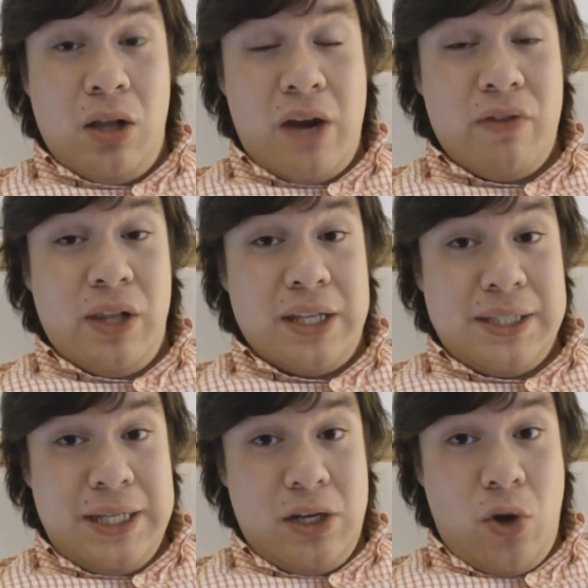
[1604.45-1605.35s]
a lot of the
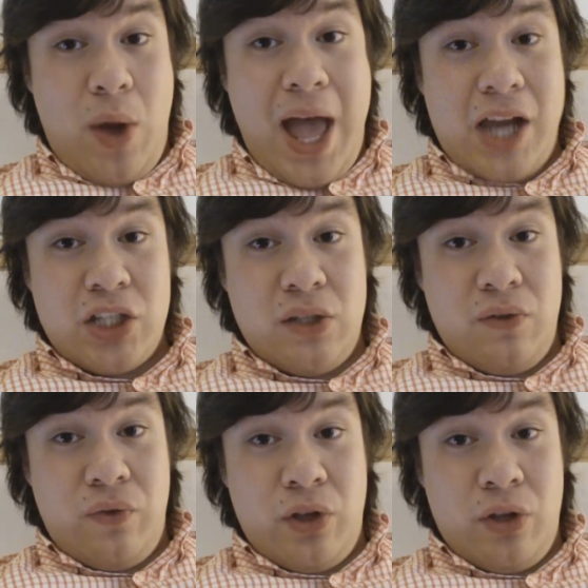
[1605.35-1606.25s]
Latino action
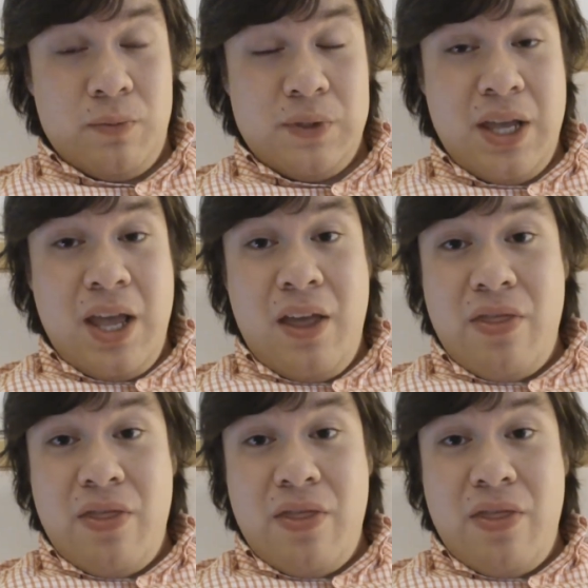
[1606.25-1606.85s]
films